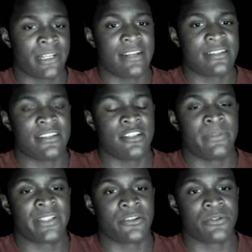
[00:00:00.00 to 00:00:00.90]
reconnaissance
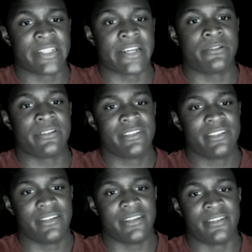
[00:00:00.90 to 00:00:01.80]
element goes out
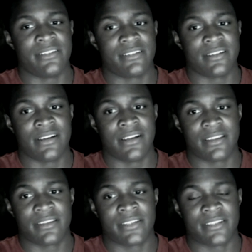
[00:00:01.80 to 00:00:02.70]
and
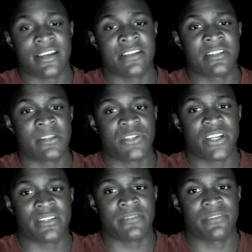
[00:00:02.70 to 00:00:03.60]
gets eyes on the
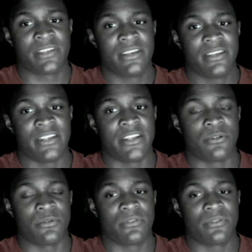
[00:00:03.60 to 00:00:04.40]
objective. In